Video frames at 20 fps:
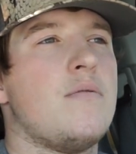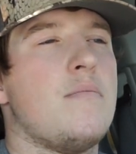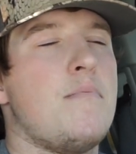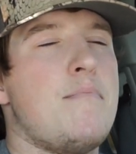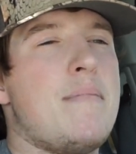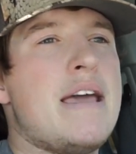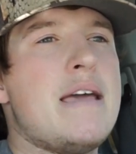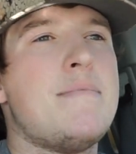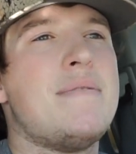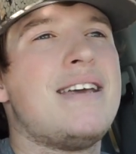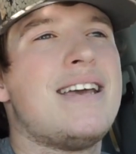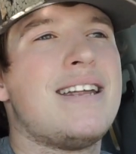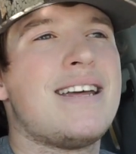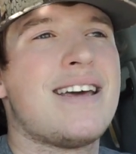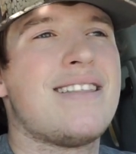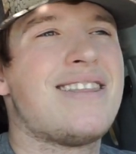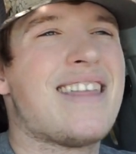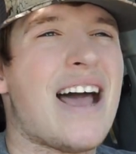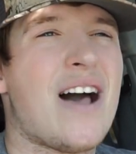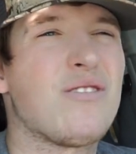maybe getting
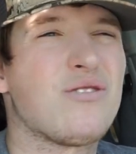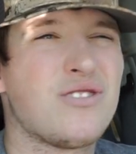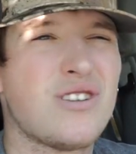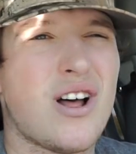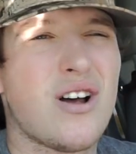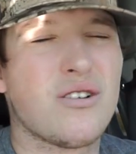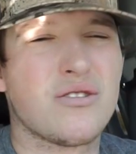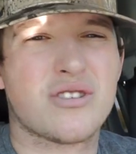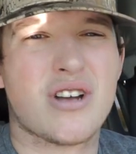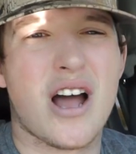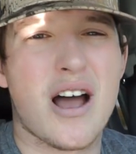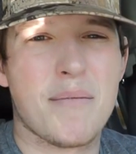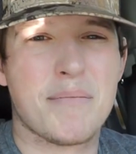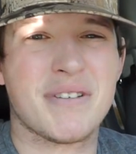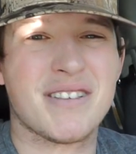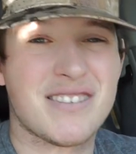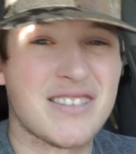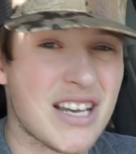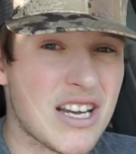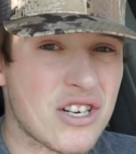$1,000
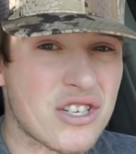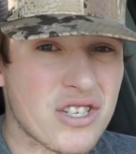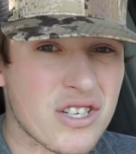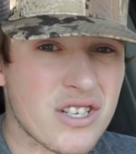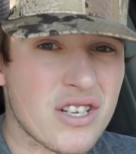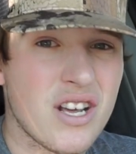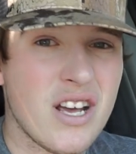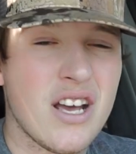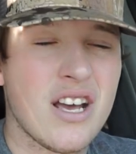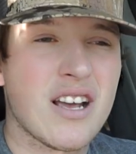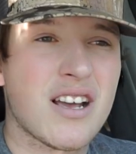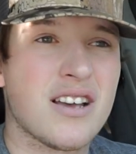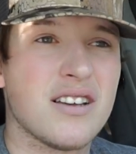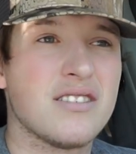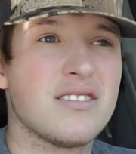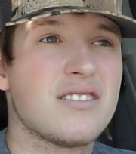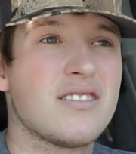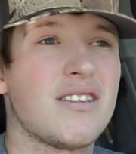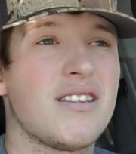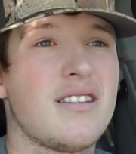compensation,
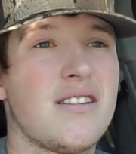because